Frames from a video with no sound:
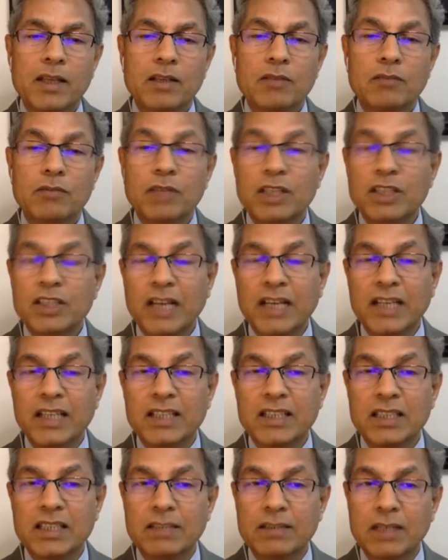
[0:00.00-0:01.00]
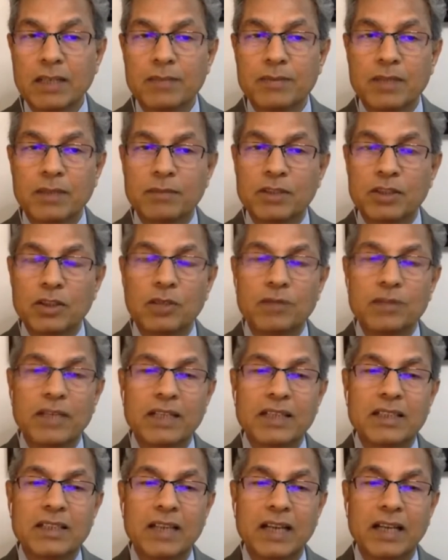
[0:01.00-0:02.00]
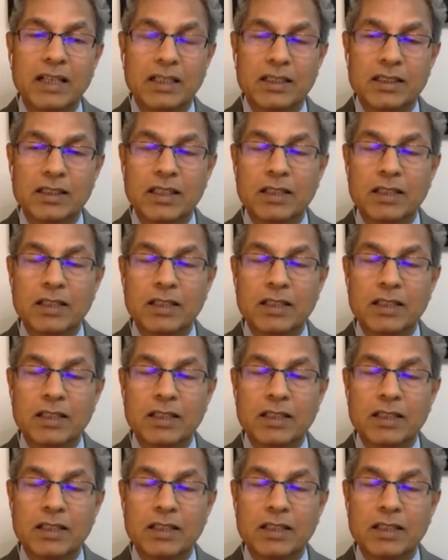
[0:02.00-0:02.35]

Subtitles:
Will Chinese develop something of that kind,